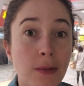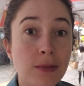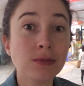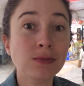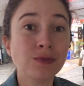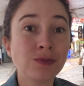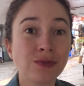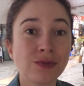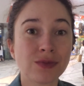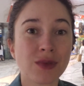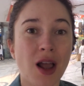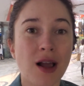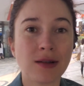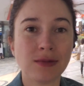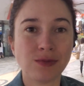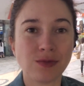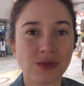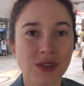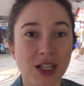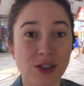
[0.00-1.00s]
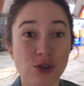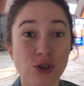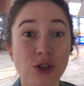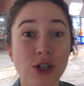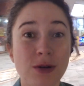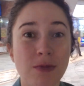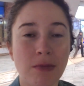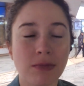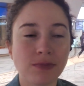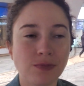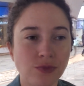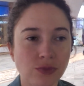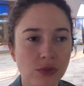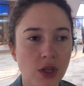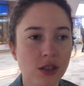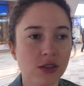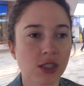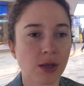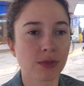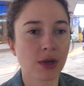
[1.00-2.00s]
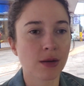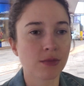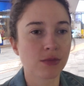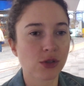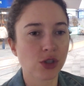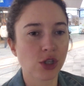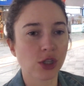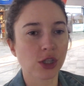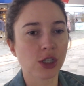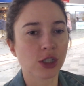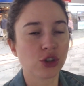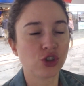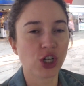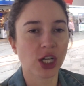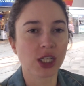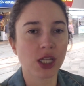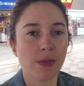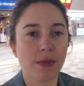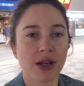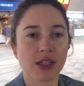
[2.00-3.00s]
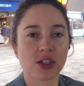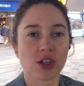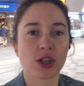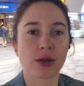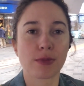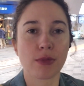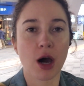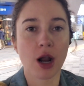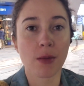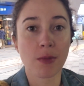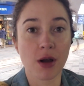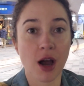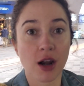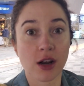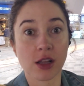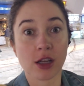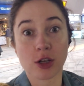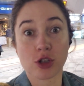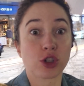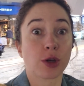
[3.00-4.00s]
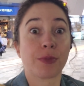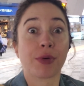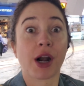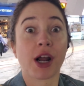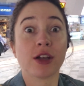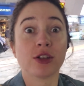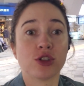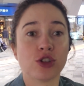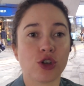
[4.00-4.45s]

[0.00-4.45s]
Mm. It's good. Sometimes the little jelly bits at the bottom kind of like surprise